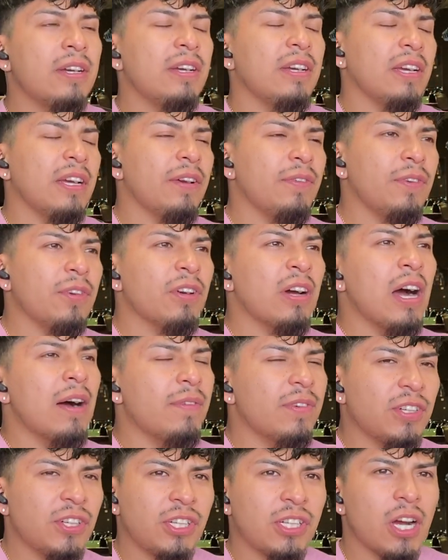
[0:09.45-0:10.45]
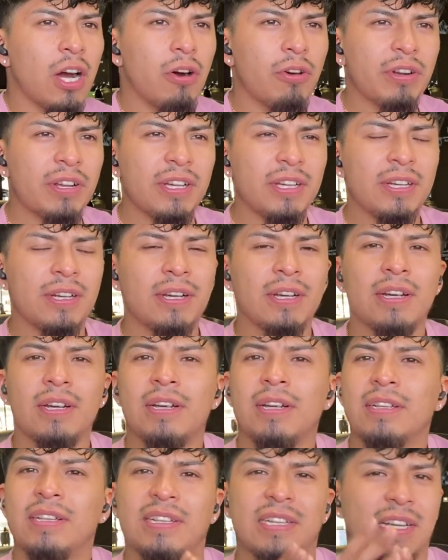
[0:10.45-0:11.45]
If you have a shouty,
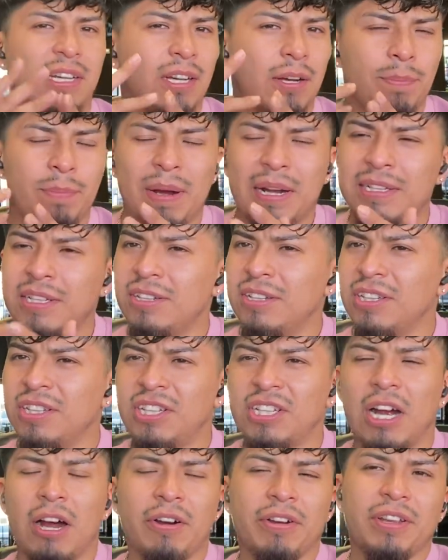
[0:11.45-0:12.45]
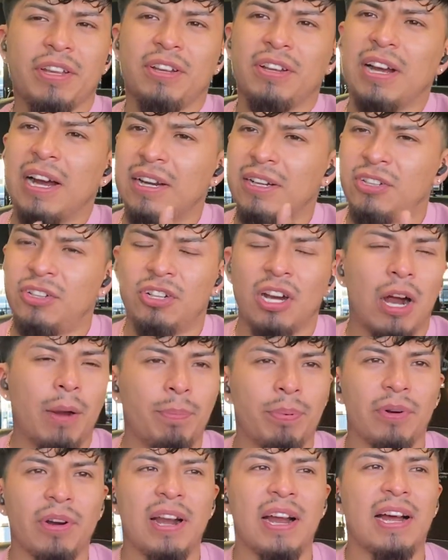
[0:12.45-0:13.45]
say goodbye to the shouty. You gotta drop
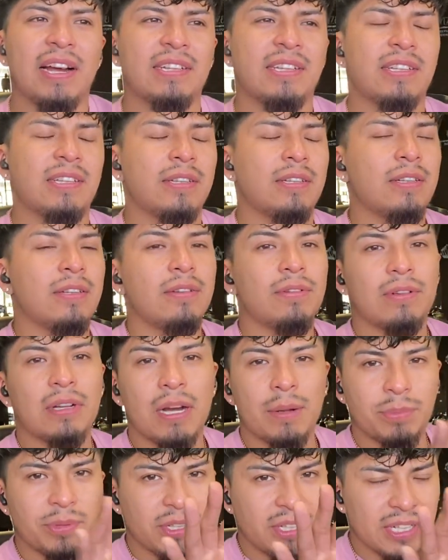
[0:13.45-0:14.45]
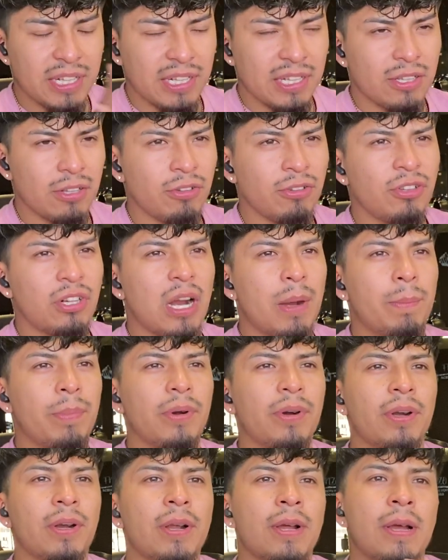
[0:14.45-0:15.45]
her ass. I'm just kidding. Don't drop her.